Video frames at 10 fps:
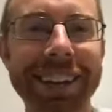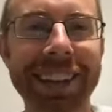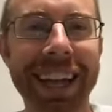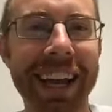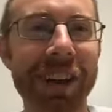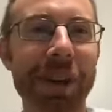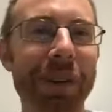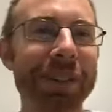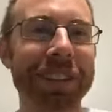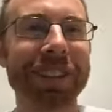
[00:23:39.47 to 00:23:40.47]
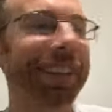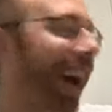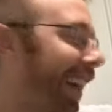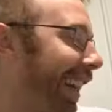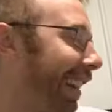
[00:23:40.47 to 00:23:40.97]
Like, I know
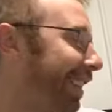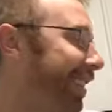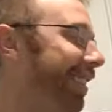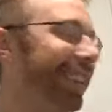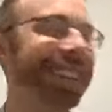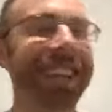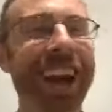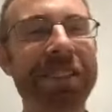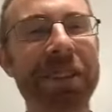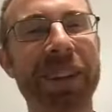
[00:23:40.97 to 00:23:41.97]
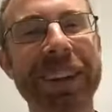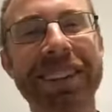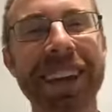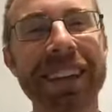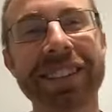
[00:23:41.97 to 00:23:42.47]
deciding is, everyone
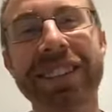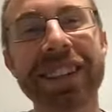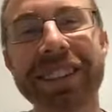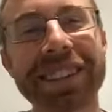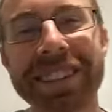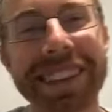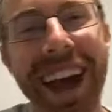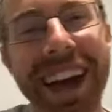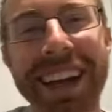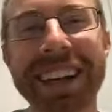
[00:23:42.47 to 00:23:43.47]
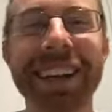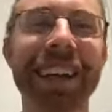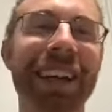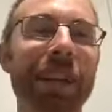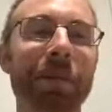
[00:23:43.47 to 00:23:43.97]
says, just decide.
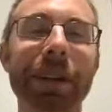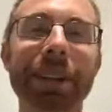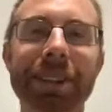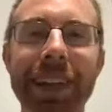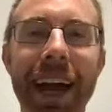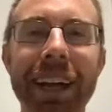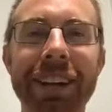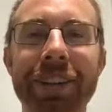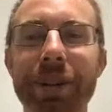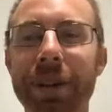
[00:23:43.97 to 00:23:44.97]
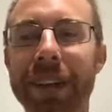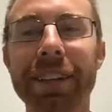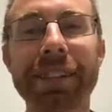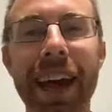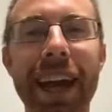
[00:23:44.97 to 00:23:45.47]
But deciding too,
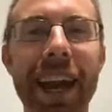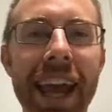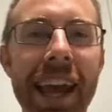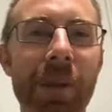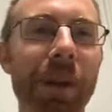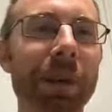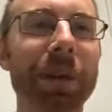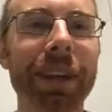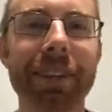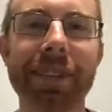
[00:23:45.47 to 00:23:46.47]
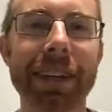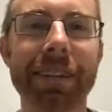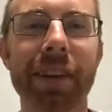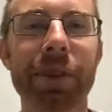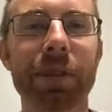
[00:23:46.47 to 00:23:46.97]
decide, hey, I want to be this
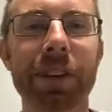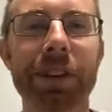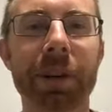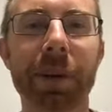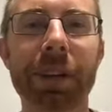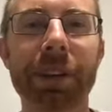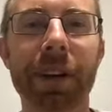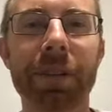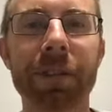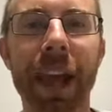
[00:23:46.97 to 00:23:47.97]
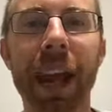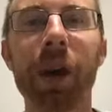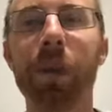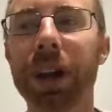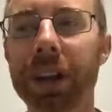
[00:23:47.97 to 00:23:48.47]
next level version of myself. And I
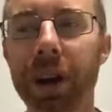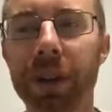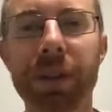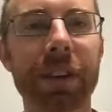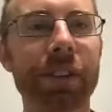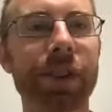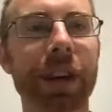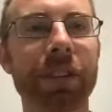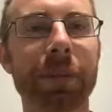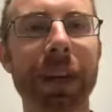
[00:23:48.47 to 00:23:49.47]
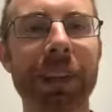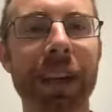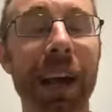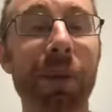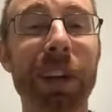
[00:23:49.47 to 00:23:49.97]
want to go through this transformation.
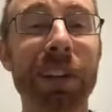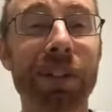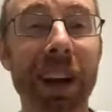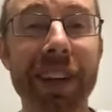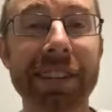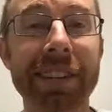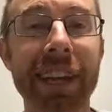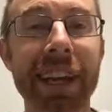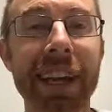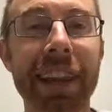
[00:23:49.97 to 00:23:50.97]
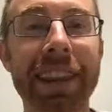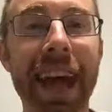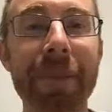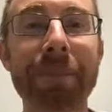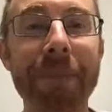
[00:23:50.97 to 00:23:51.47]
I want to trust
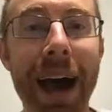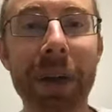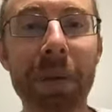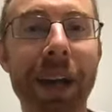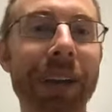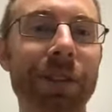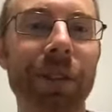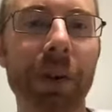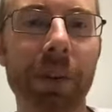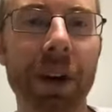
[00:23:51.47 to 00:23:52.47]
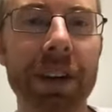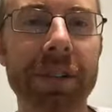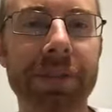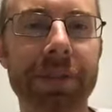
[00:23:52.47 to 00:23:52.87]
that my way is going to work.